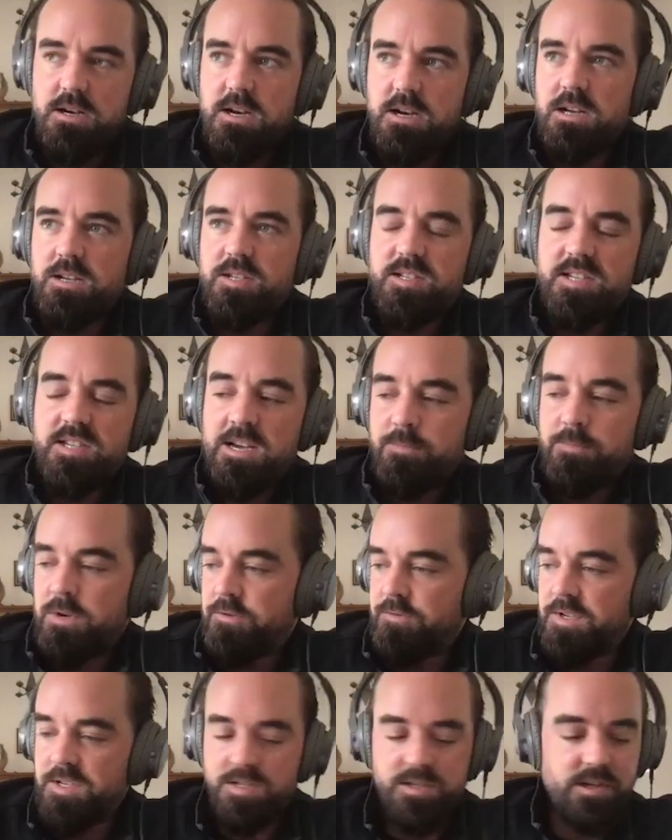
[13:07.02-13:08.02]
I'll sack my
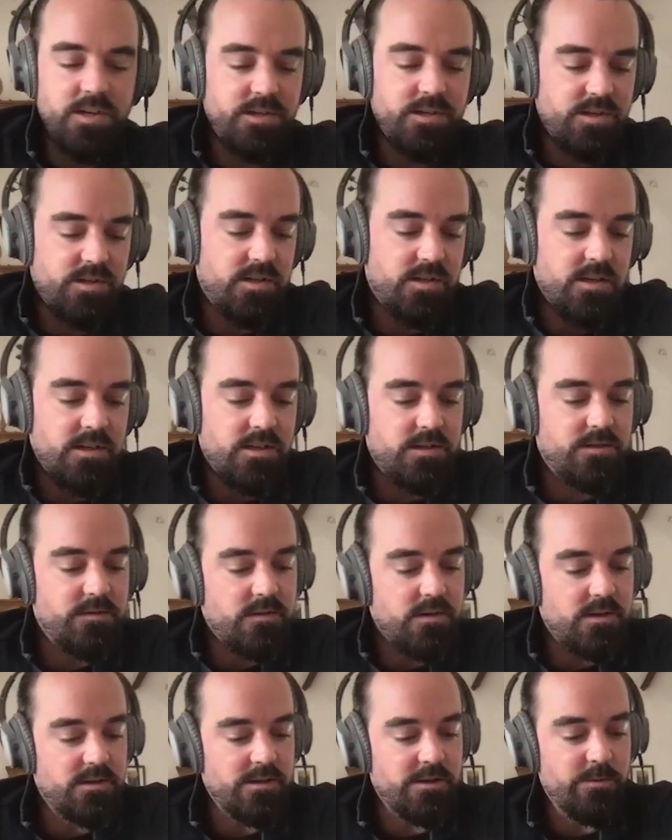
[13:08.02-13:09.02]
researchers then. It's
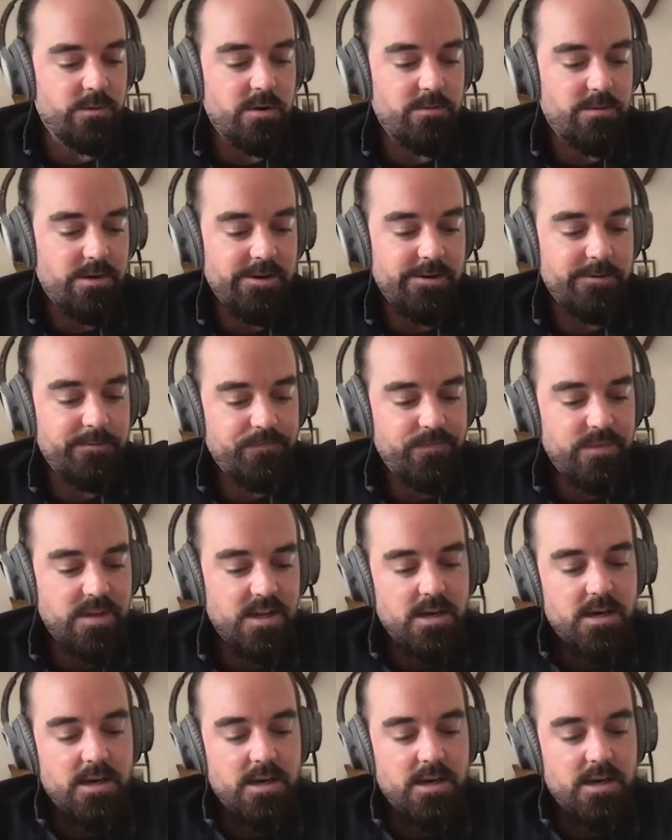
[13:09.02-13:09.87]
fine. Don't worry about it.